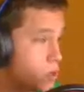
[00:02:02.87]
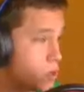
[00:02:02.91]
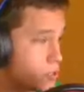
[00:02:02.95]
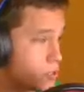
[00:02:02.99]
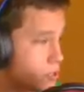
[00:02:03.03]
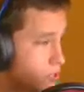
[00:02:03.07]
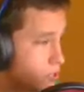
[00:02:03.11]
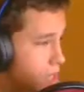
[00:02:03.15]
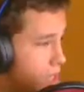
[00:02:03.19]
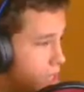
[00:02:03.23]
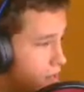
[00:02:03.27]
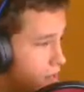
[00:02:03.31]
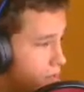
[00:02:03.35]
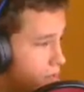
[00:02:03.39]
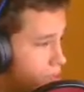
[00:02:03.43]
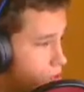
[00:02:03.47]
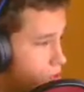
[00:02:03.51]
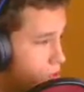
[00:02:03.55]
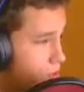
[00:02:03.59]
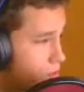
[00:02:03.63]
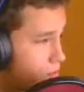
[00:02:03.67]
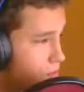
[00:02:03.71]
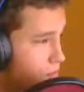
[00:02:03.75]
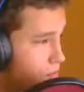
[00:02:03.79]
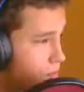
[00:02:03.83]
watched the live
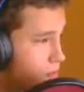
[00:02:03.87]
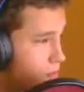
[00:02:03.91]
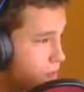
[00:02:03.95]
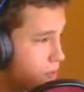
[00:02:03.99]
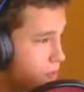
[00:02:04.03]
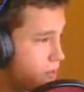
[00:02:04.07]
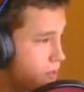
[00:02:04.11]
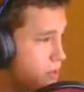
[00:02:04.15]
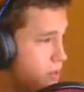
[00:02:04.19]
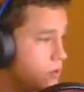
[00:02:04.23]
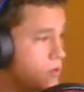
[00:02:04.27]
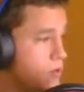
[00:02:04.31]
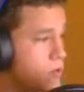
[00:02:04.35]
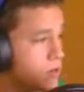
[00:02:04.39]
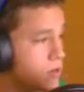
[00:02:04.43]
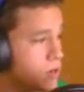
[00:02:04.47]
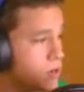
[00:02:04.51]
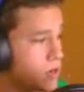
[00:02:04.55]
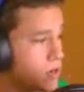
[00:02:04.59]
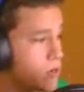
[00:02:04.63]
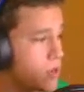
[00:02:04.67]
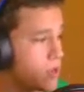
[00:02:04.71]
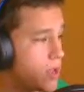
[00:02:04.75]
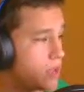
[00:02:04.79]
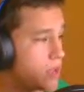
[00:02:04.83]
stream, thank you.
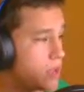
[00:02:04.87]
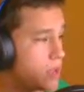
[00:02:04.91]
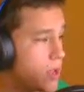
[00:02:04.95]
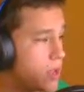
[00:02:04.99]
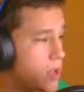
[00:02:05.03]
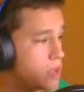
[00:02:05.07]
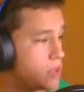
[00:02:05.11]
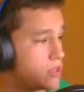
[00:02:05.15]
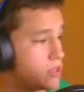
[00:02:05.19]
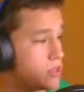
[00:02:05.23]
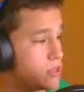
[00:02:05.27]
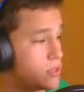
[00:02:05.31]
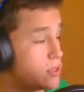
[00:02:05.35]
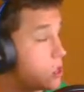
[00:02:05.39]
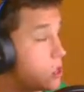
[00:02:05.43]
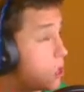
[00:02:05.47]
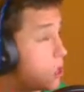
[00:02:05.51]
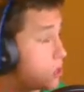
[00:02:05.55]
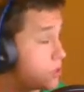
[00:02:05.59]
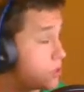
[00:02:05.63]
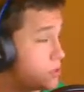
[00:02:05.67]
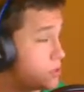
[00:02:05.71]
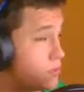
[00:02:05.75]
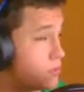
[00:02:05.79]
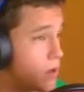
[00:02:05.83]
I actually
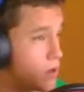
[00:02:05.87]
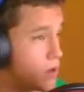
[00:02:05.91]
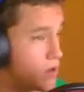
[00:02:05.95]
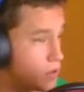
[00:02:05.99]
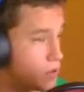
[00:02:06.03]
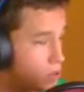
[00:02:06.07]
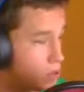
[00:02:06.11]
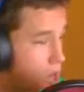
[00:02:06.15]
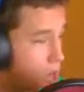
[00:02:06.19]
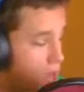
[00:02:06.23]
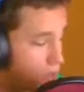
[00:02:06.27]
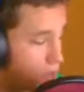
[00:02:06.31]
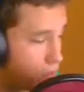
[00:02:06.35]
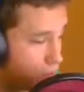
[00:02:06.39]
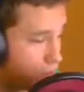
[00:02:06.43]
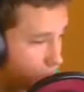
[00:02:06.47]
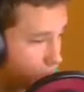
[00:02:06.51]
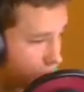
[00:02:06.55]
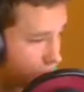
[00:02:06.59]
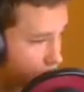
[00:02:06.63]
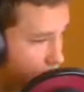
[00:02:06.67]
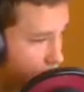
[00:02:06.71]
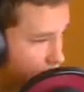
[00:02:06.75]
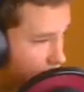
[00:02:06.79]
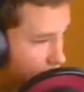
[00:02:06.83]
lost my job
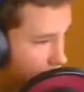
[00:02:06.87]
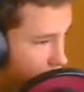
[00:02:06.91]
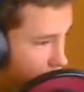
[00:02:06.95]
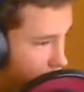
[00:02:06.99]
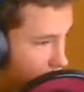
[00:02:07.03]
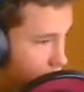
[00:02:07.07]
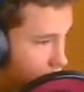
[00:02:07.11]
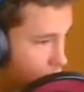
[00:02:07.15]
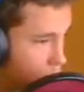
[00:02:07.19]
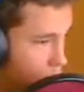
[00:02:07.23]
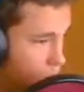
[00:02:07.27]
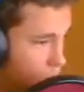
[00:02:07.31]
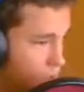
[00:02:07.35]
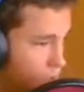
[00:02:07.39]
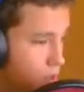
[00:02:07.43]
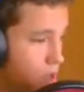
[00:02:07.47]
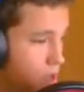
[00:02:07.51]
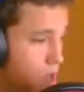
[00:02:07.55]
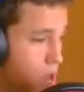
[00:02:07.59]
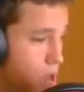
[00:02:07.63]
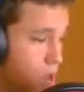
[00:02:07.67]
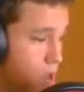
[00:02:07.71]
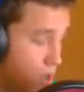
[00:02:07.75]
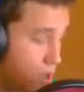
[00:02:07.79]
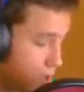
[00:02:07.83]
recently due
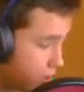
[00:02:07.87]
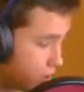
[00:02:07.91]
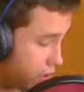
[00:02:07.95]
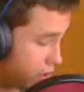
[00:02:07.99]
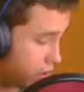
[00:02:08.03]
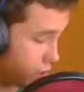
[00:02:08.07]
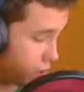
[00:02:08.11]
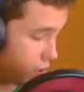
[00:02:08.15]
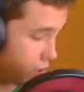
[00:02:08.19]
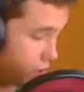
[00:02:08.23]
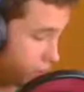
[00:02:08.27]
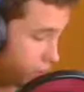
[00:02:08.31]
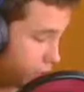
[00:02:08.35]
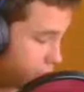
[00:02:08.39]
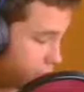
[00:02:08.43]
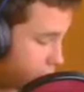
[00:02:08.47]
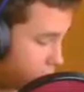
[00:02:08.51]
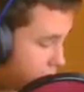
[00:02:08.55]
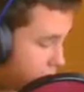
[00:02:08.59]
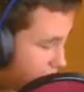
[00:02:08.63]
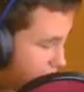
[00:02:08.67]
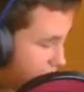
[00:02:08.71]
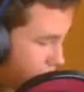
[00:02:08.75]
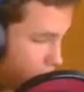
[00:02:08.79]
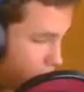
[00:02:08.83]
to,
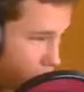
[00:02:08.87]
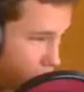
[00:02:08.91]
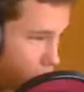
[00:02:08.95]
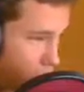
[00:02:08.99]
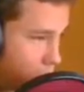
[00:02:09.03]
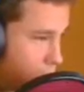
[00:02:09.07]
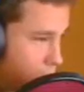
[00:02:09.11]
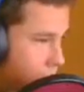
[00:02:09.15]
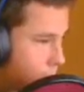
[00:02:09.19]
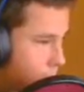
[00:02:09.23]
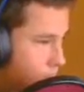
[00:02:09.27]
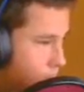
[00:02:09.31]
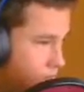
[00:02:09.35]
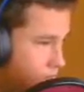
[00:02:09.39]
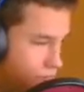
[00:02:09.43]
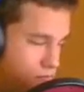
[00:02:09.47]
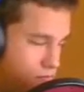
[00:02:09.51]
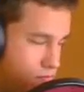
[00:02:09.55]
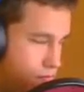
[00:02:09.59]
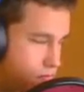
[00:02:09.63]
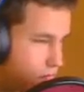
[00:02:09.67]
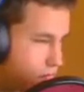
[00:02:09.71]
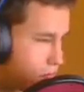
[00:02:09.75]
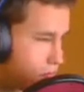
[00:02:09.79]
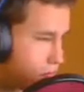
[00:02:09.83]
people,
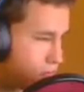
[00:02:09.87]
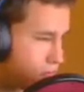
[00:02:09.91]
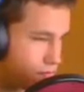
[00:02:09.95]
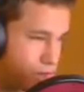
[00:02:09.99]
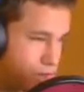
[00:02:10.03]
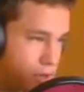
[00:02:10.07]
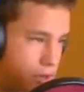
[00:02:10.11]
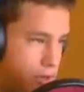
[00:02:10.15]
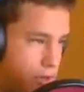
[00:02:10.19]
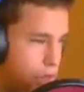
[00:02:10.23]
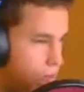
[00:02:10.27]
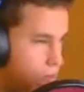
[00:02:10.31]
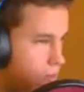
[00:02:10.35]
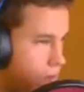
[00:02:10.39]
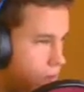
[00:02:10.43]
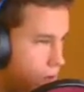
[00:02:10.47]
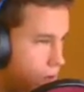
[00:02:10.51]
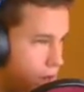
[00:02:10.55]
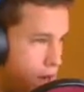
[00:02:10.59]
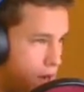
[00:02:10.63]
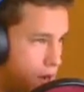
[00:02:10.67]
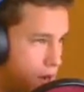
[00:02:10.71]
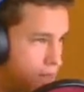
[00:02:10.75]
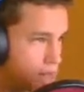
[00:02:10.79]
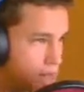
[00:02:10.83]
bunch of
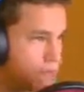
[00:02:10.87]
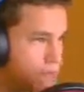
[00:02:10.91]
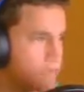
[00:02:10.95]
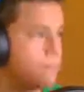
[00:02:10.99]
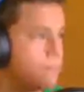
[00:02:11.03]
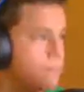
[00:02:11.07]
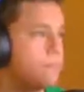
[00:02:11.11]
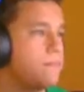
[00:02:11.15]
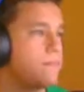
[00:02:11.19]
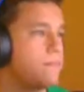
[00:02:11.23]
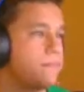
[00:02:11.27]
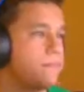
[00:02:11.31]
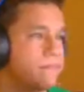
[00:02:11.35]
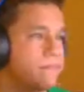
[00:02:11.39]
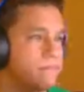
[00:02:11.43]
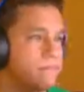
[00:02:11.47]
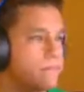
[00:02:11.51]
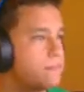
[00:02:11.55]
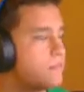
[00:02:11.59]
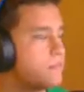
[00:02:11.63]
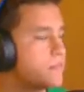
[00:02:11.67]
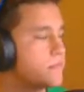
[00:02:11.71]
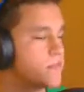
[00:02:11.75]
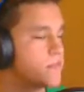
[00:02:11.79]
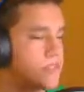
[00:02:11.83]
bullcrap.
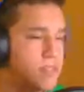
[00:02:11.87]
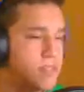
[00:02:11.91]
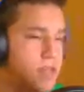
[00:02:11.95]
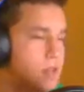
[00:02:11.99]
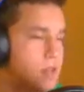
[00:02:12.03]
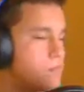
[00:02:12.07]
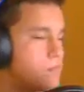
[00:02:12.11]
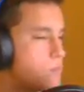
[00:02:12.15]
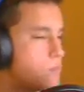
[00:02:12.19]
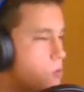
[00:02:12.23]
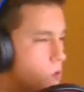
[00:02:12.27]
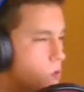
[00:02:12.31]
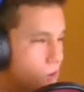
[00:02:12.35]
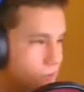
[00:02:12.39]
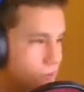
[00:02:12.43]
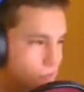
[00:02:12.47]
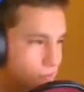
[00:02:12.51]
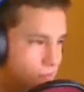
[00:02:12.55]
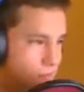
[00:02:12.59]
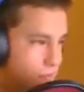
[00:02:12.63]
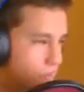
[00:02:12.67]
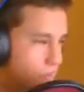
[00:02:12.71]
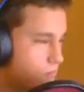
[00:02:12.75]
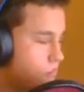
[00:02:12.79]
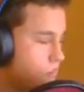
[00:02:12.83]
It's not
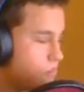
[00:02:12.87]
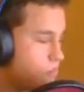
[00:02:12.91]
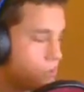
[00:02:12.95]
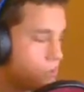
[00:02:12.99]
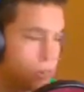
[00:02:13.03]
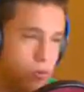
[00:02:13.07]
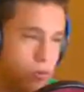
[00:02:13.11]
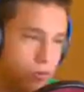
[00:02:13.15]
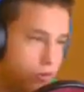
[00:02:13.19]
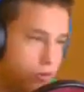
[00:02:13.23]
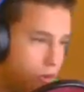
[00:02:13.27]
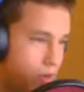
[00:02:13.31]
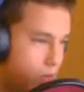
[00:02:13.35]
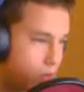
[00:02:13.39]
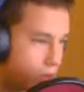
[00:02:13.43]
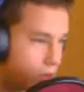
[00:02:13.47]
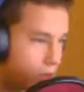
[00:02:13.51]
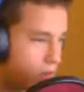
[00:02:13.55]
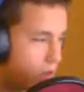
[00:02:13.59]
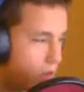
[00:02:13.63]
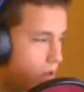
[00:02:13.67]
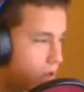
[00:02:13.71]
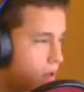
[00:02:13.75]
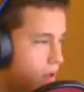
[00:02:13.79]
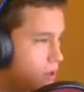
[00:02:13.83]
important. We're moving
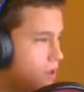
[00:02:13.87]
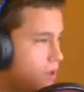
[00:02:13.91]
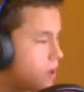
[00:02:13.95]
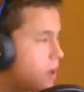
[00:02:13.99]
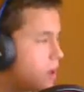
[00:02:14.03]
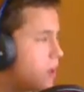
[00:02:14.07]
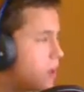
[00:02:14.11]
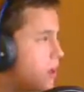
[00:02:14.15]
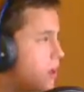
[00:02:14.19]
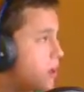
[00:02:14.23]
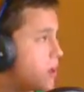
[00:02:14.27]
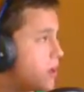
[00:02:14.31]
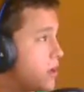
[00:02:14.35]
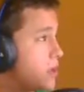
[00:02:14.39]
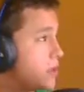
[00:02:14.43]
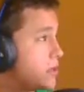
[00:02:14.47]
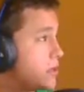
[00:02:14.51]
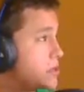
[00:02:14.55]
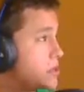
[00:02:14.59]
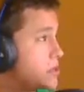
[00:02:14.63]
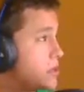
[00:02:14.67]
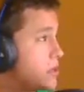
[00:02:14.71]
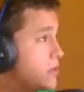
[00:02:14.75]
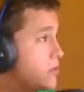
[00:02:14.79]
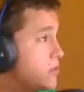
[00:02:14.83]
on.
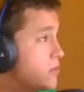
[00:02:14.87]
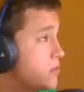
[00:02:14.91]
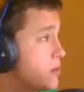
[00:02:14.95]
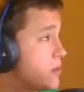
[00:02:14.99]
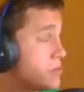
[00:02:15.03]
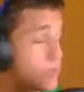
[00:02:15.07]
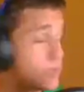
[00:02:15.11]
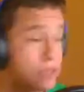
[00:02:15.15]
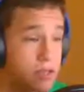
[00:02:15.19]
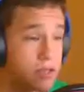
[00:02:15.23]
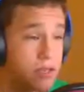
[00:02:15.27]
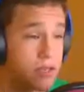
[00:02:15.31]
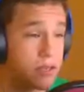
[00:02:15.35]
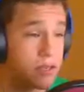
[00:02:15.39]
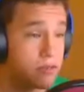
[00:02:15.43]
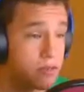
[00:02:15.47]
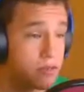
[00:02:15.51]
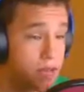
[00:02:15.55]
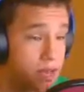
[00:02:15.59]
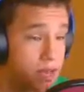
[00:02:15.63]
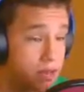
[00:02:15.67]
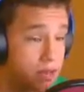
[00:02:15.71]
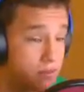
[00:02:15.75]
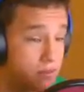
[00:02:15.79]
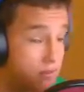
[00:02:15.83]
Actually, recently,
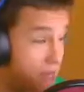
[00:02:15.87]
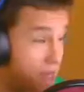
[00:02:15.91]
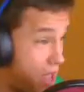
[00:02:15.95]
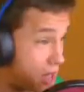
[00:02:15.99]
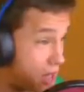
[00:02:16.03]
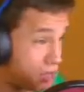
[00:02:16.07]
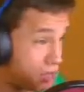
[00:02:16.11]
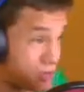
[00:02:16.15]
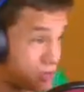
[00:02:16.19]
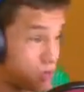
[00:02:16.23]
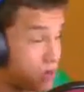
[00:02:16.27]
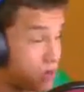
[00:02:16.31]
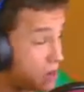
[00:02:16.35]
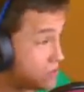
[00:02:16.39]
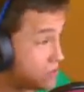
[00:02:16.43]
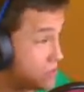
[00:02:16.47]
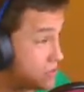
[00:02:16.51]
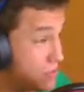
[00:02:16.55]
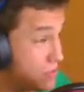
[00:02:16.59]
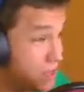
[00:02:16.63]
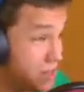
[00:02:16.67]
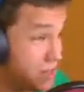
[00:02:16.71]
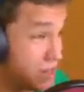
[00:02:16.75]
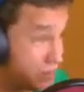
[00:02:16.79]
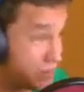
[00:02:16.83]
when I
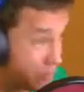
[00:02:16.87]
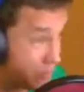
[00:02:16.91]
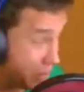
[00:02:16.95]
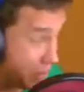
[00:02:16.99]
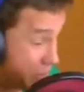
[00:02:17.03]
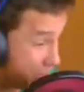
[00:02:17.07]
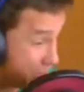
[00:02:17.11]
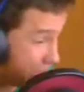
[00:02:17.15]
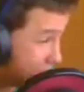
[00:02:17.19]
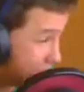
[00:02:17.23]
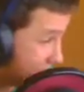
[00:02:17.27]
was setting up to do